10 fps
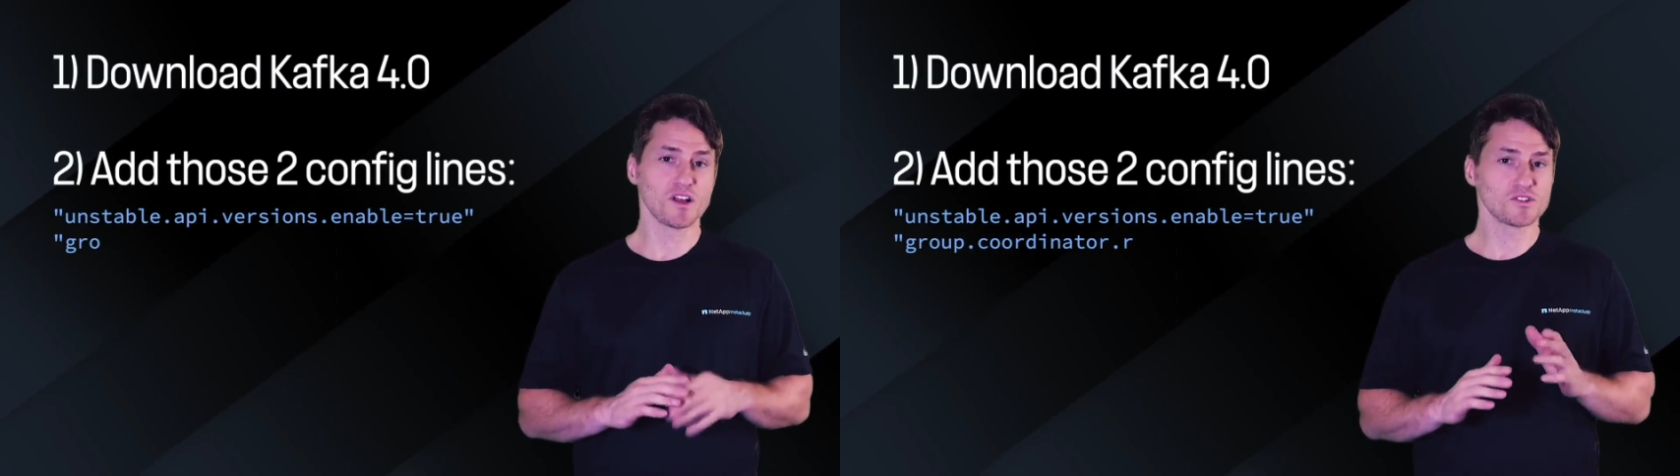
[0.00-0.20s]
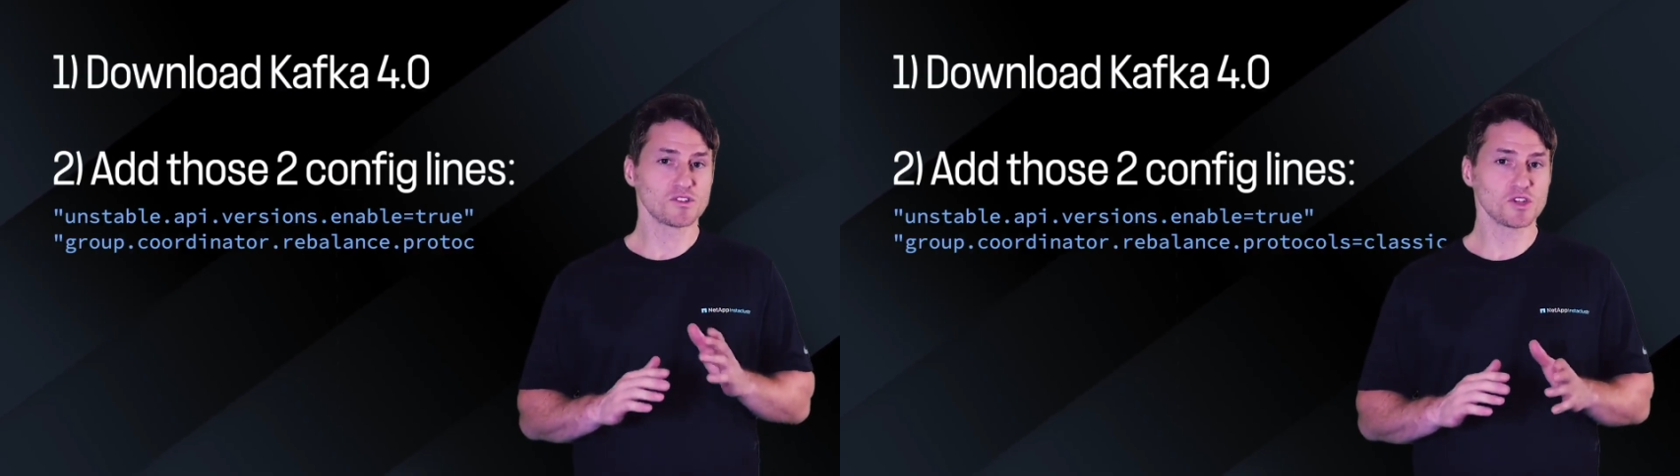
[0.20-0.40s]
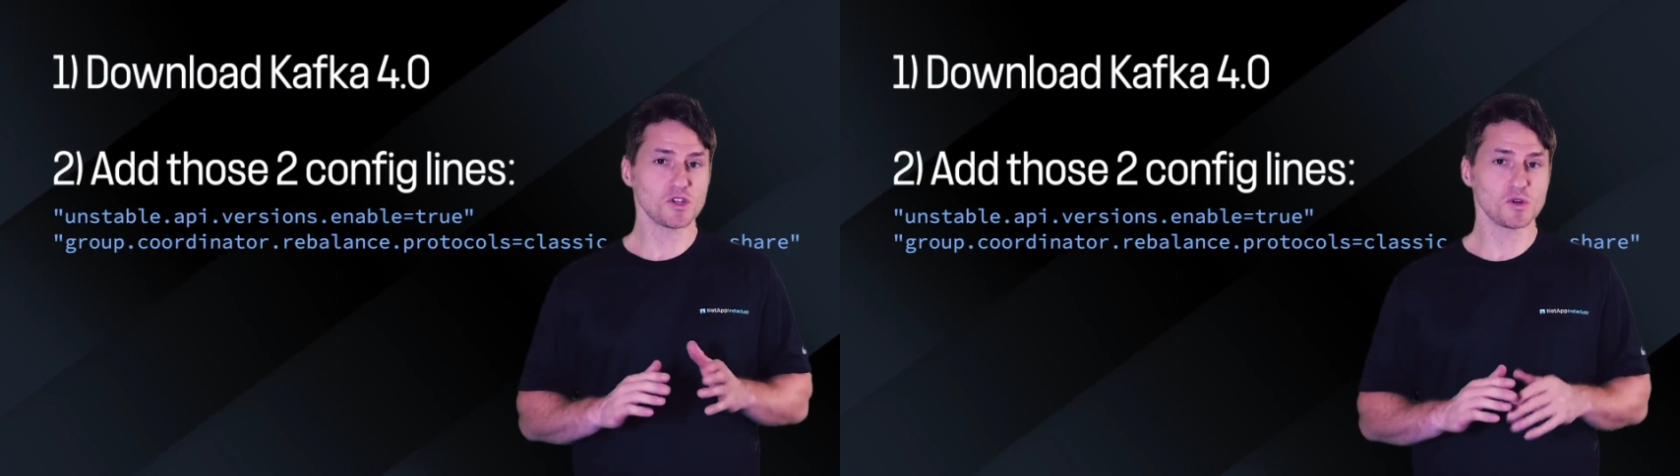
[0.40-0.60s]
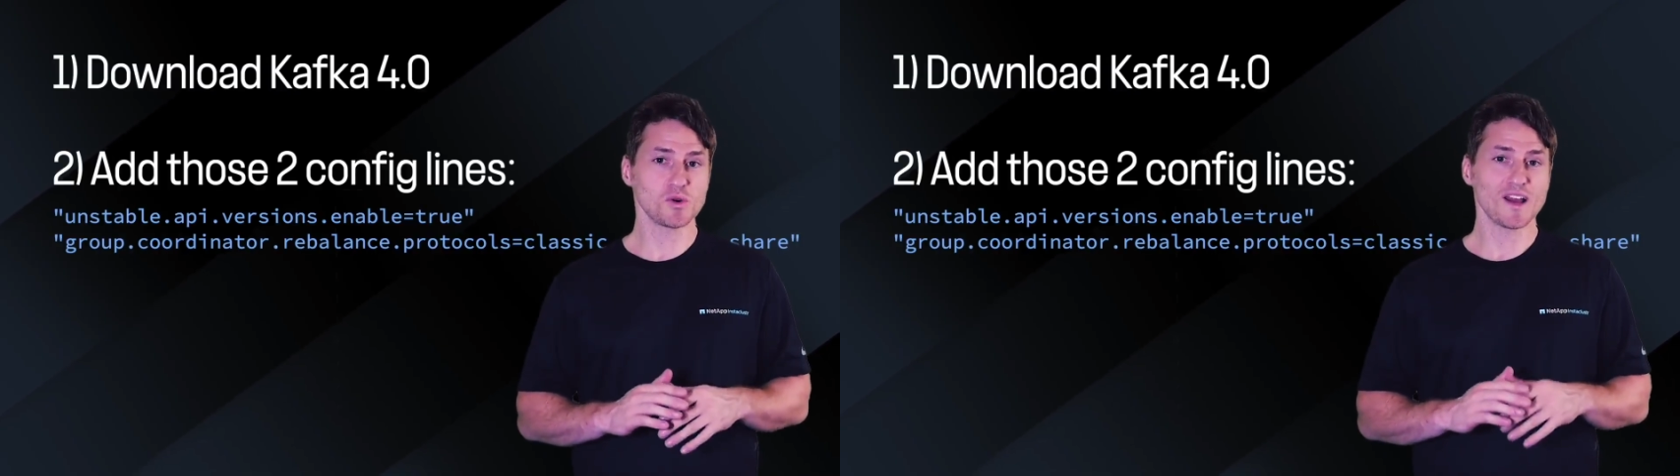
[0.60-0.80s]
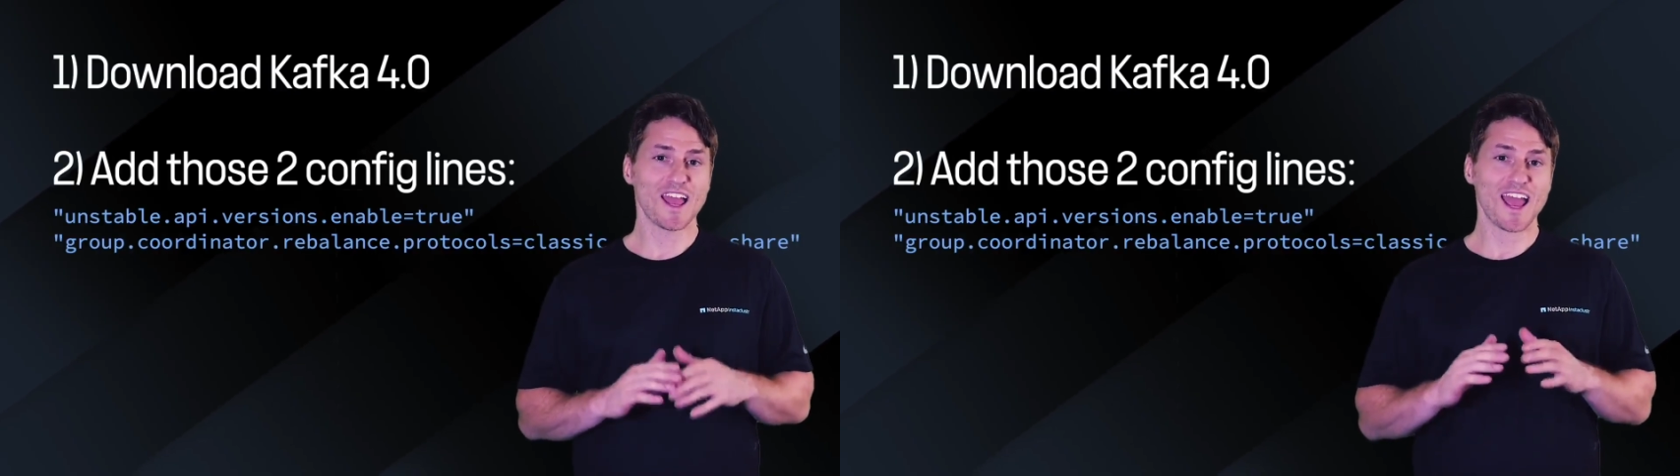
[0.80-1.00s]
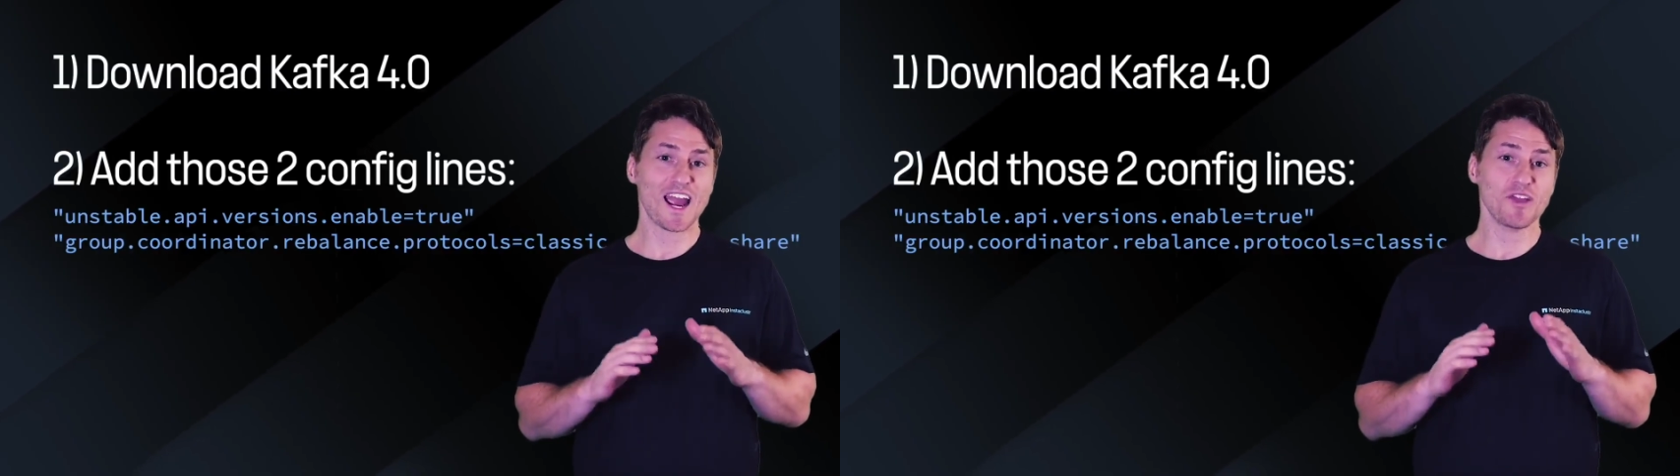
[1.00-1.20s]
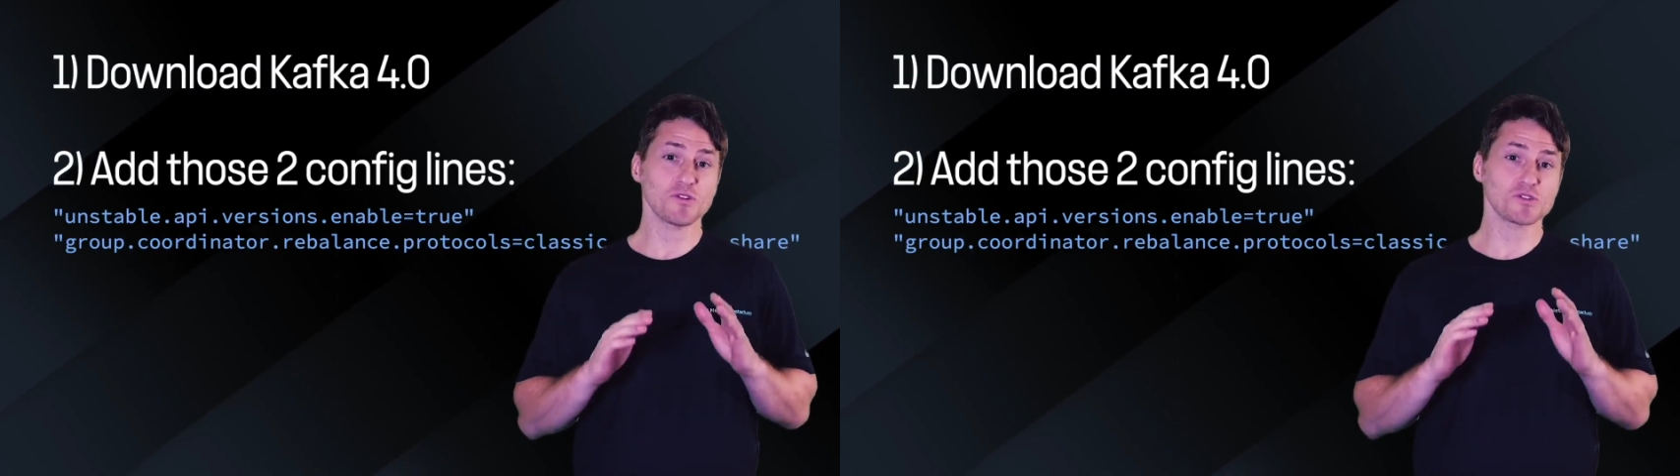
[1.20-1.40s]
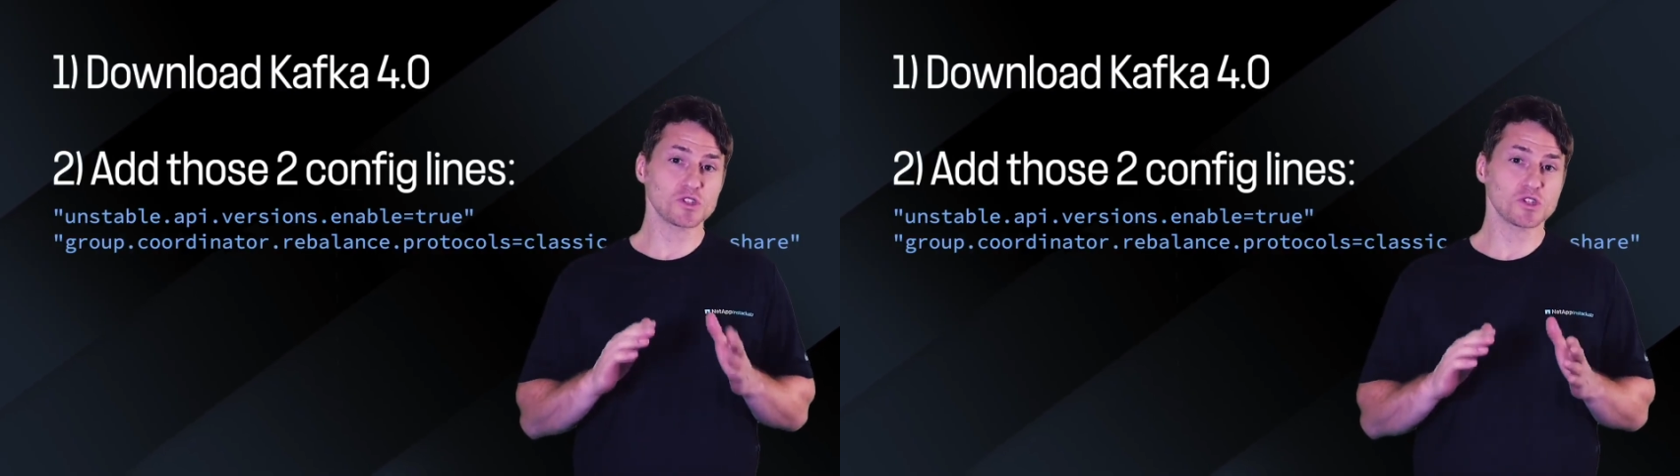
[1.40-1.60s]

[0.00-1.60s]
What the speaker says: 2, add those 2